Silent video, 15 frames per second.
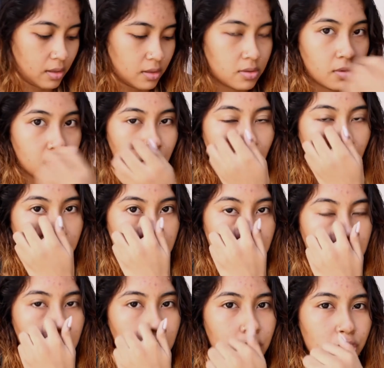So I'm
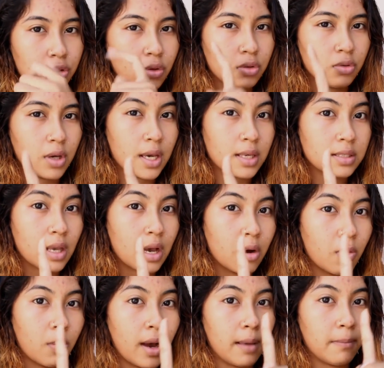just gonna show you guys
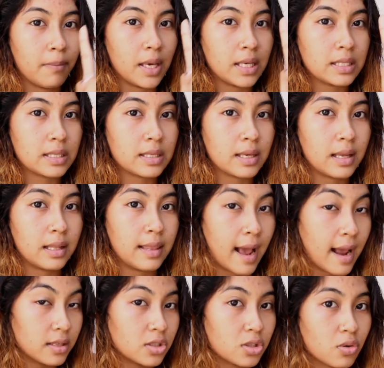how I mix
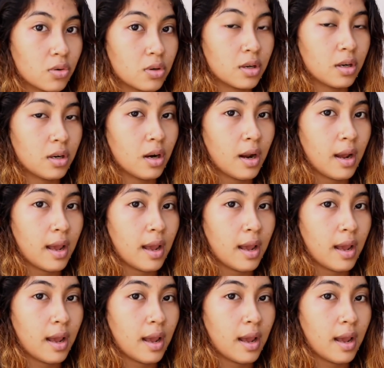that toner,